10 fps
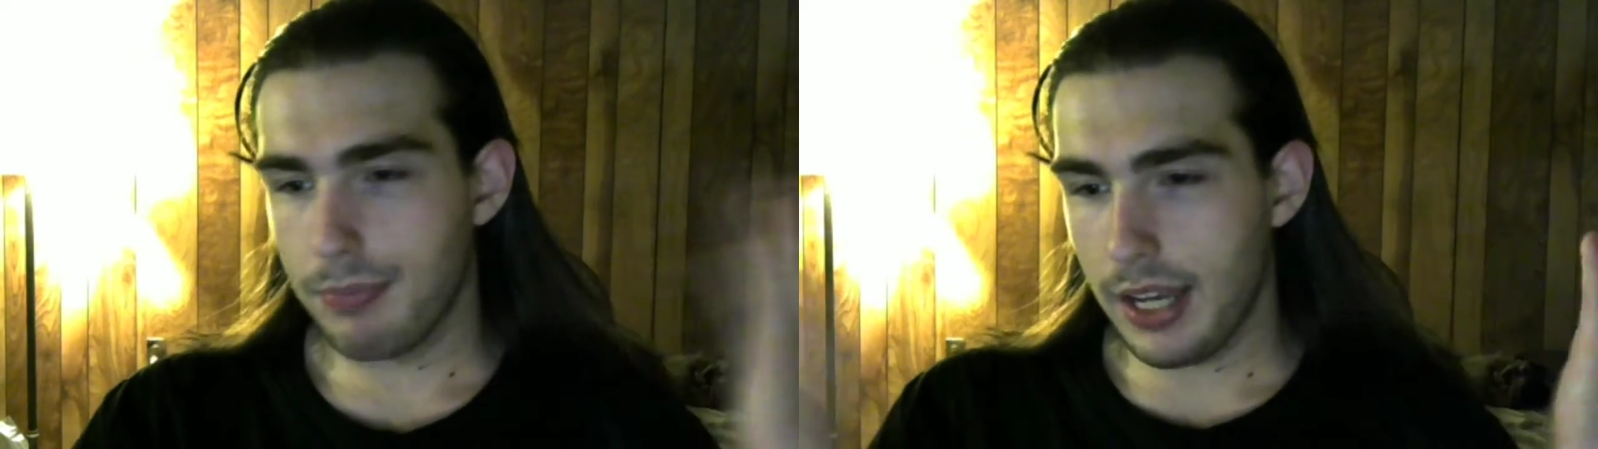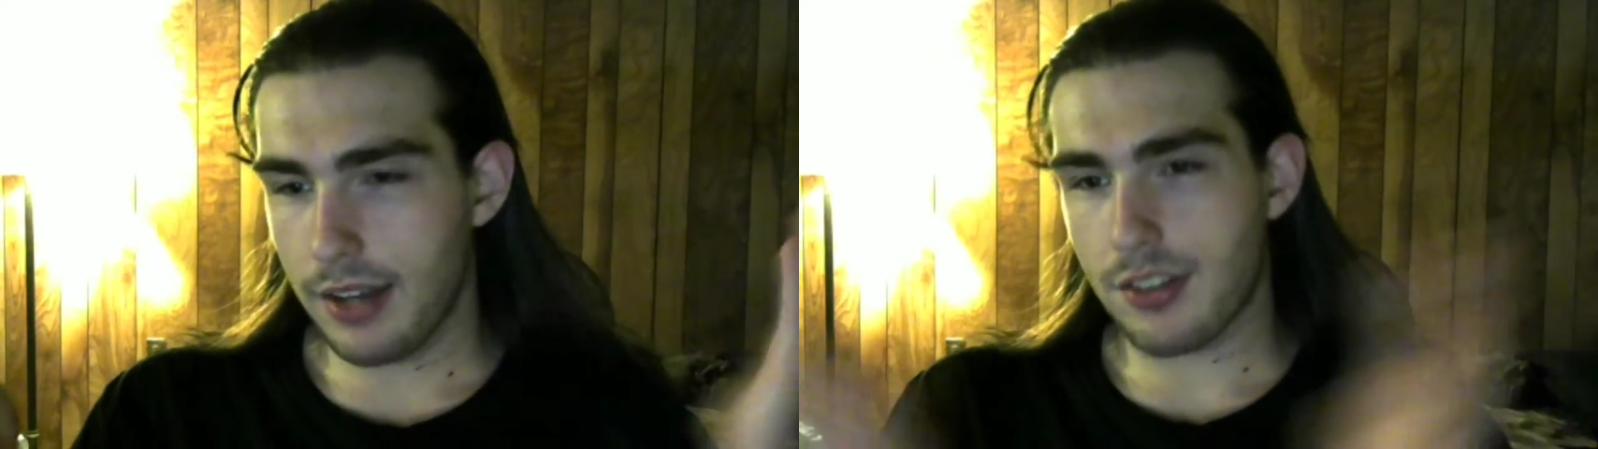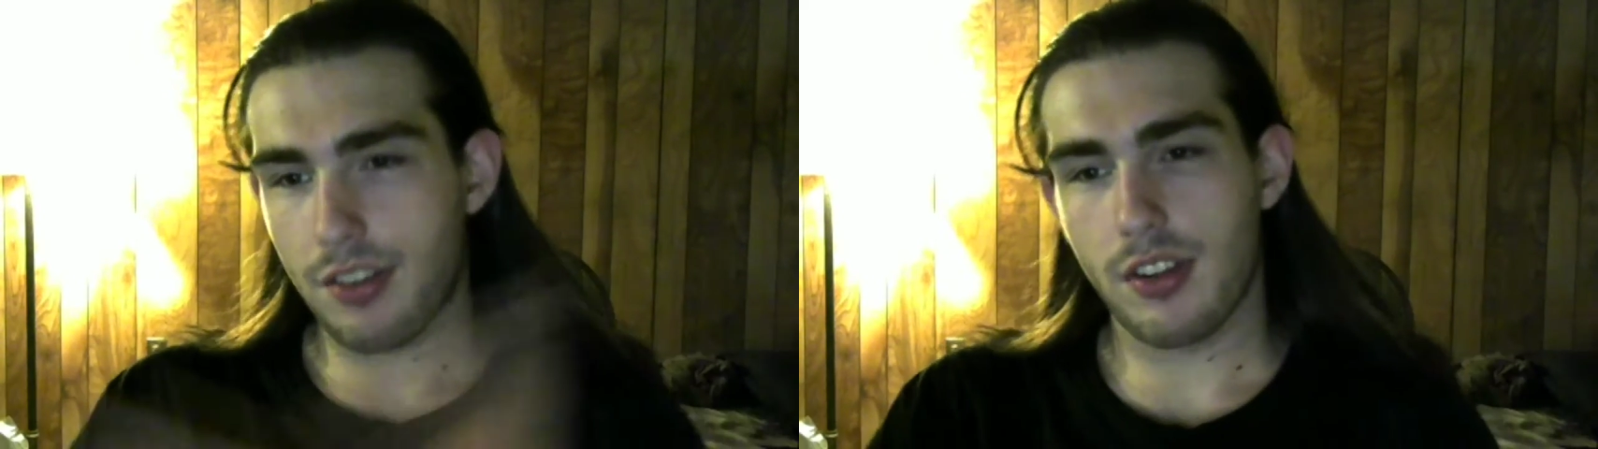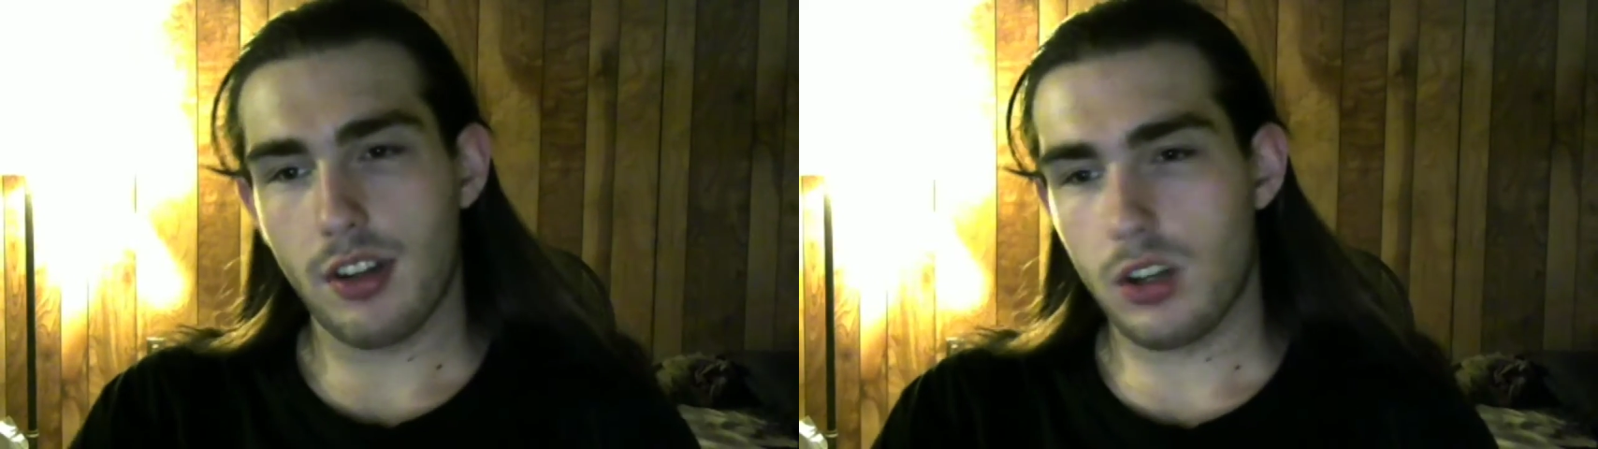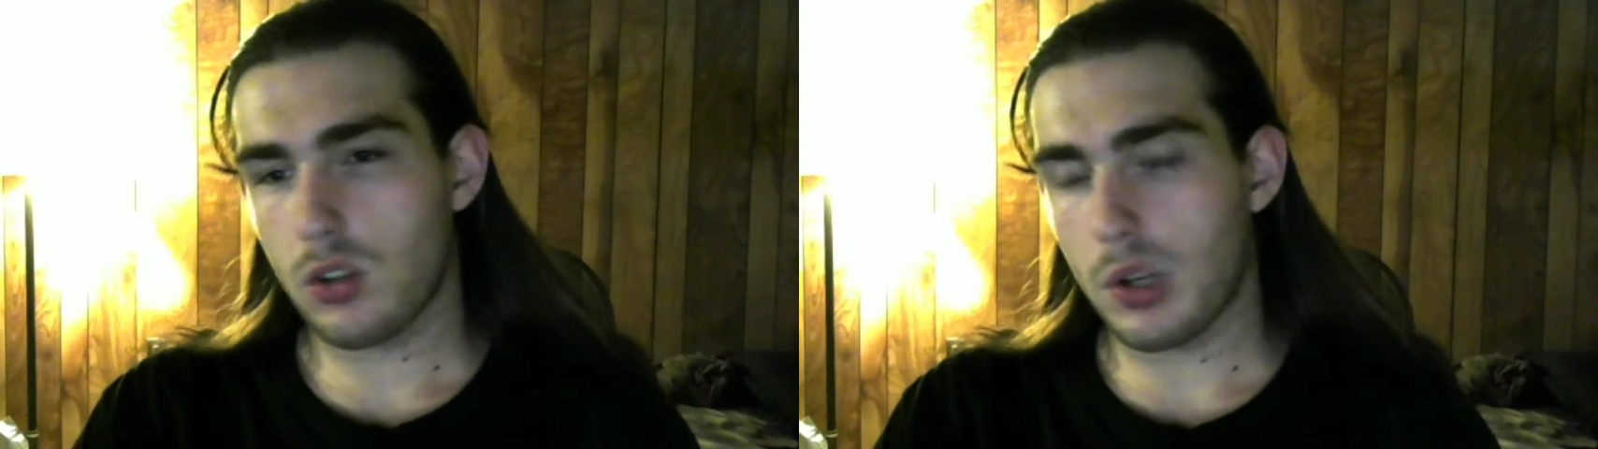yeah, it's just
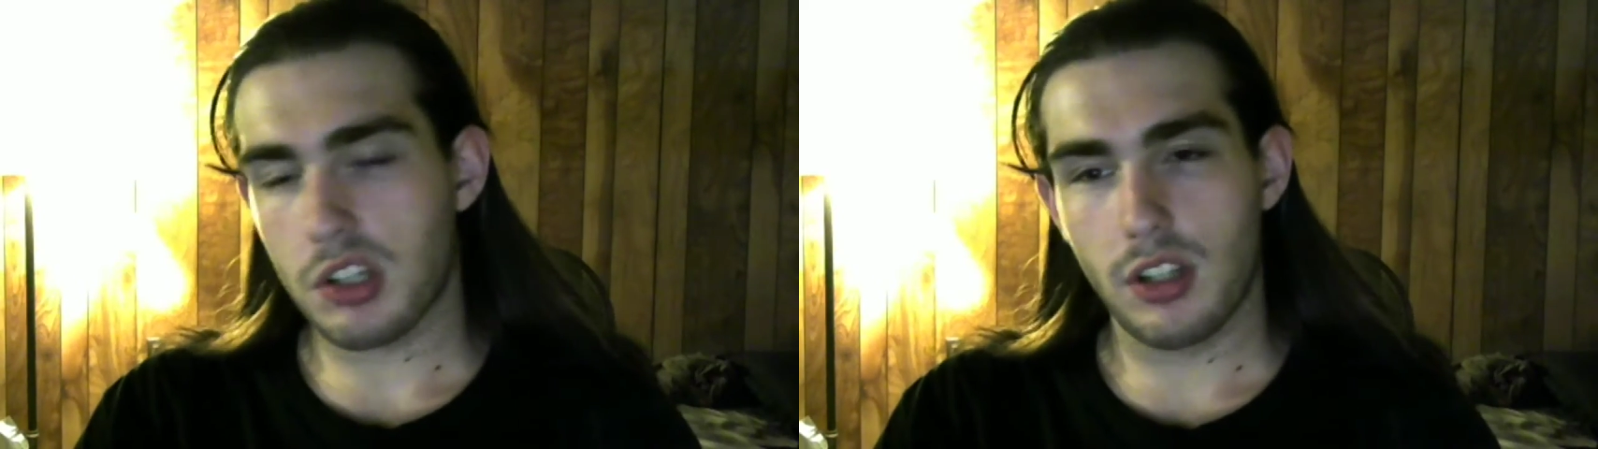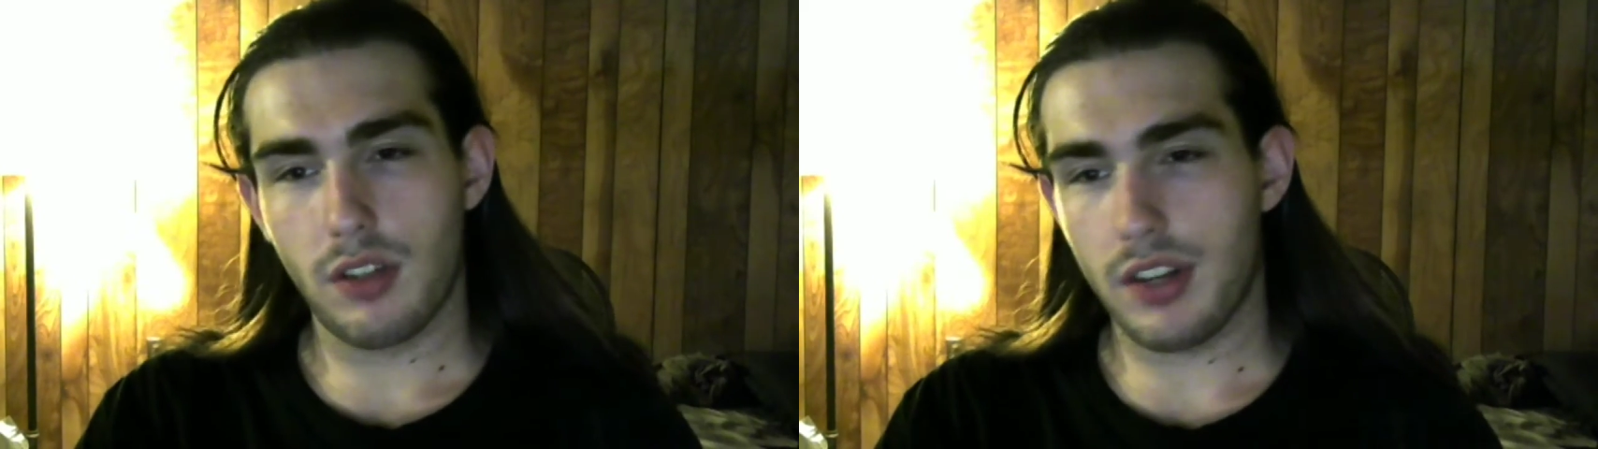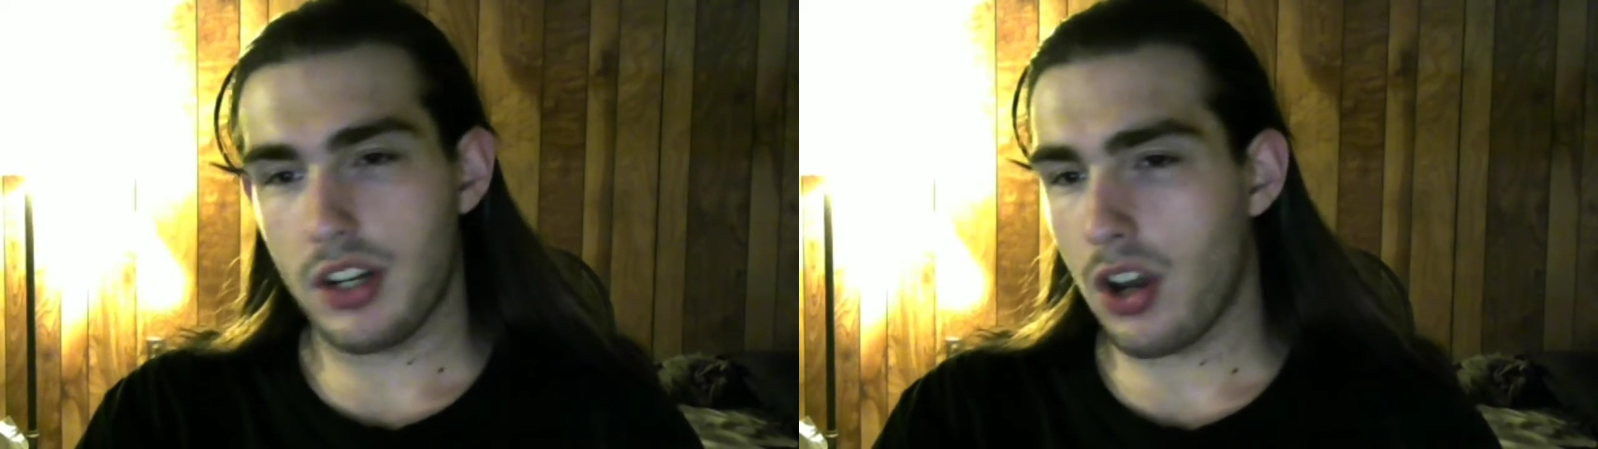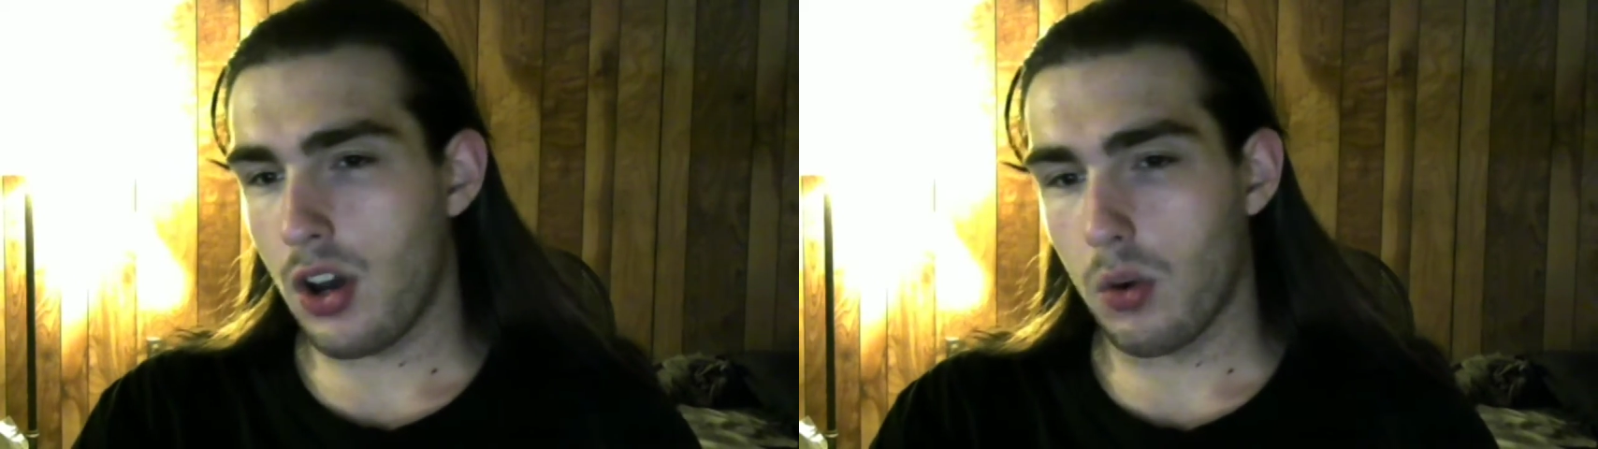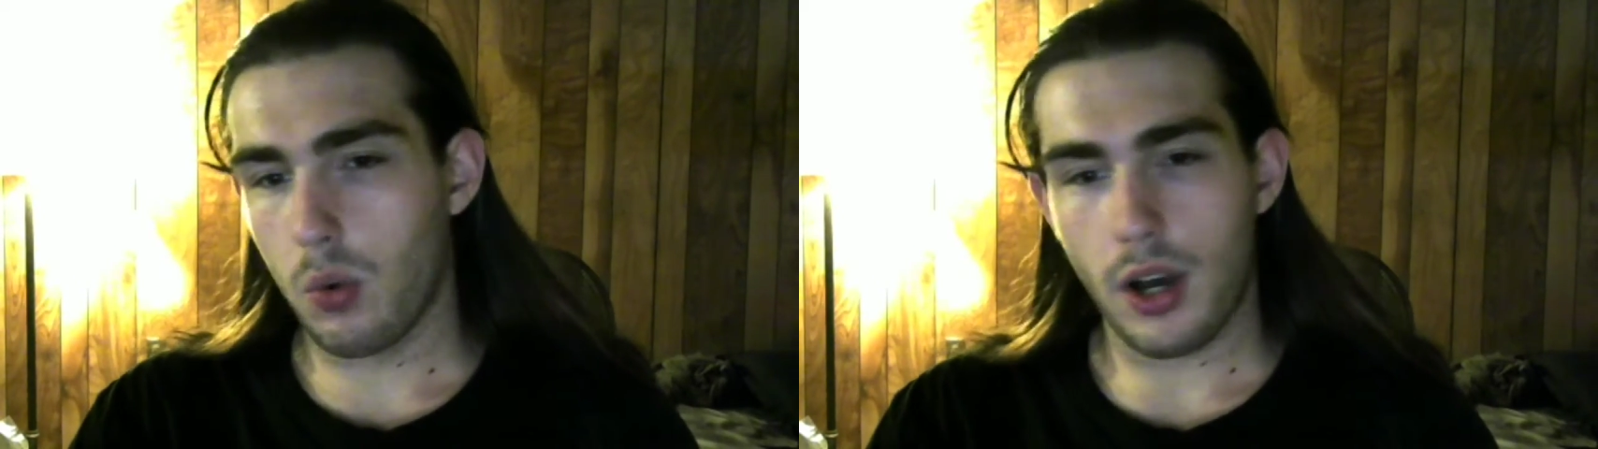a quick little video.